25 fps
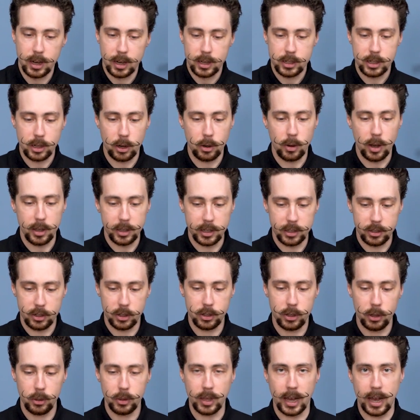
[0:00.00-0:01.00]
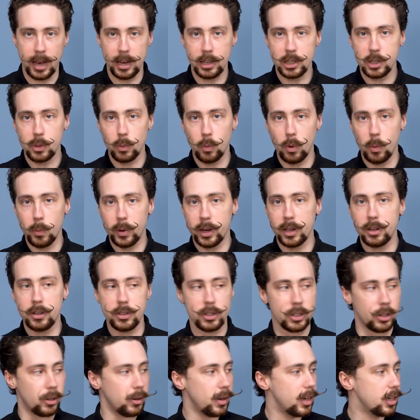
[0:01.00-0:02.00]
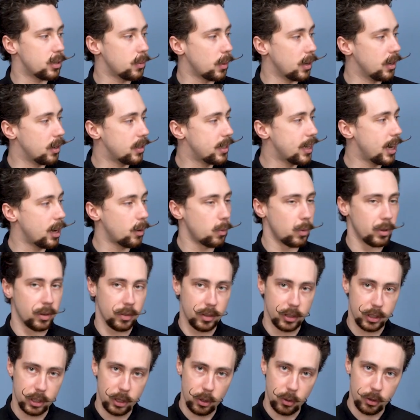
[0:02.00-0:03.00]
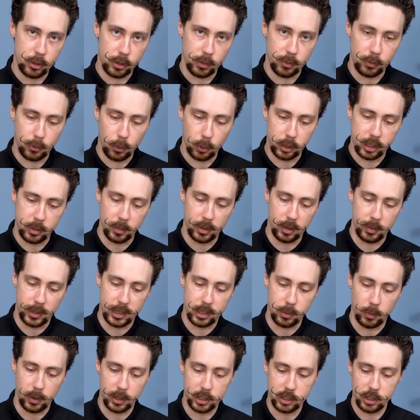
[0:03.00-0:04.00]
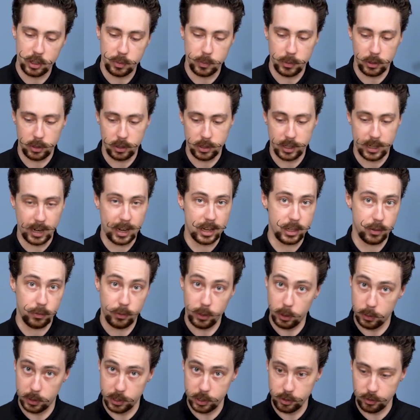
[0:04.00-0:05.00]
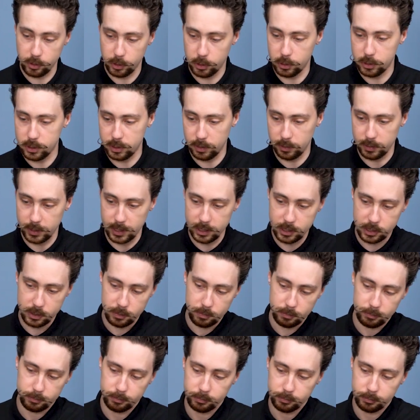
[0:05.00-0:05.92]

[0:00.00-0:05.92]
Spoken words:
So I think to do that, what we're going to do is we're going to take one of the 240mm ones, just because it has fewer screws than this,